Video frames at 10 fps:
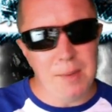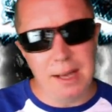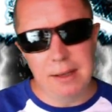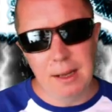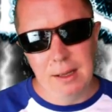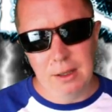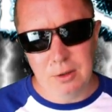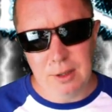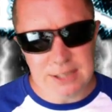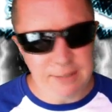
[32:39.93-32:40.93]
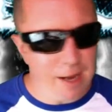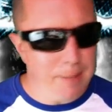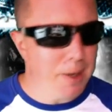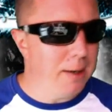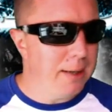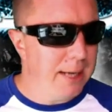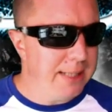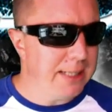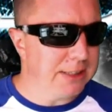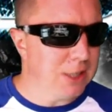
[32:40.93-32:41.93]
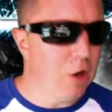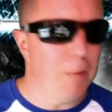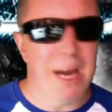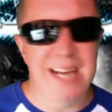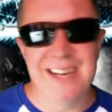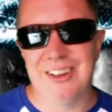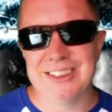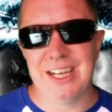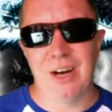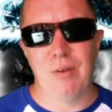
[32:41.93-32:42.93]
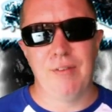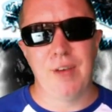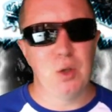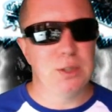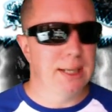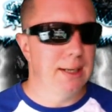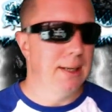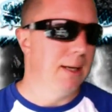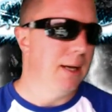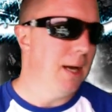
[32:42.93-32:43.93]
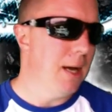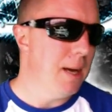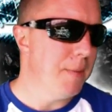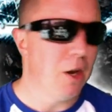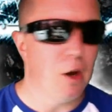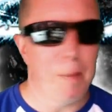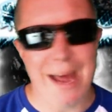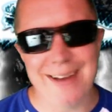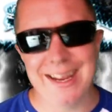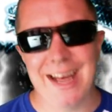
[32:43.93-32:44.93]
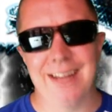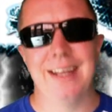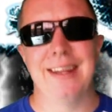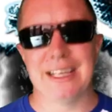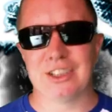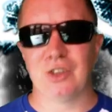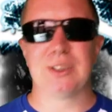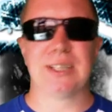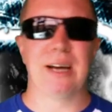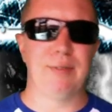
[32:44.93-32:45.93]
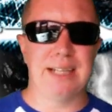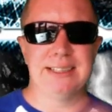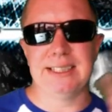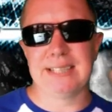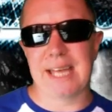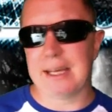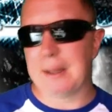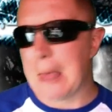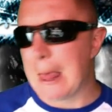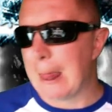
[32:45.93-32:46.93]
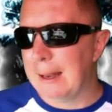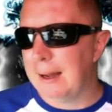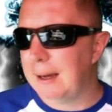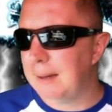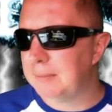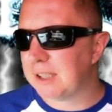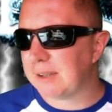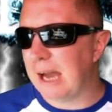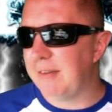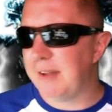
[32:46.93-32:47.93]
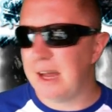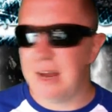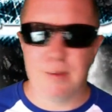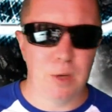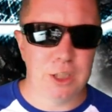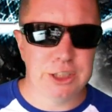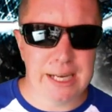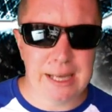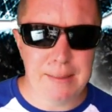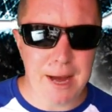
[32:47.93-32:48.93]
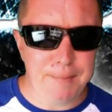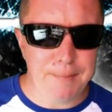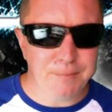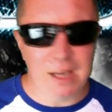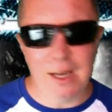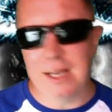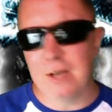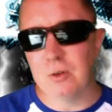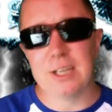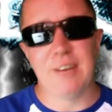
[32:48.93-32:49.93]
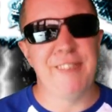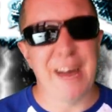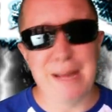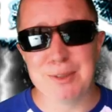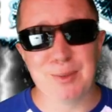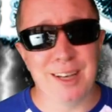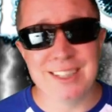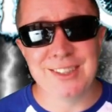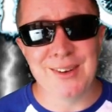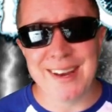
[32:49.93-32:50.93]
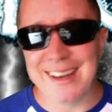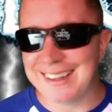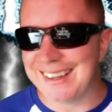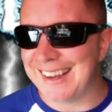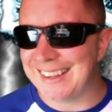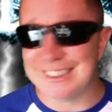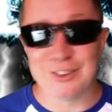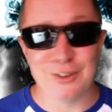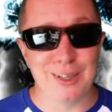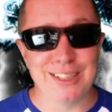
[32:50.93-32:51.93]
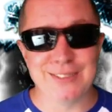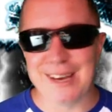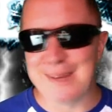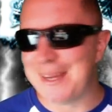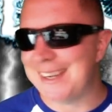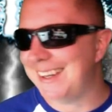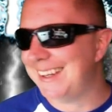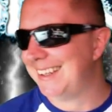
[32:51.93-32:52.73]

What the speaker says: And Crypto Vapor, he does a lot of paid ICO reviews, a lot of bounty hunting, that sort of stuff. That's his gig. So get over there if you want to check him out. And he also vapes while he's doing it and tells you what he's vaping.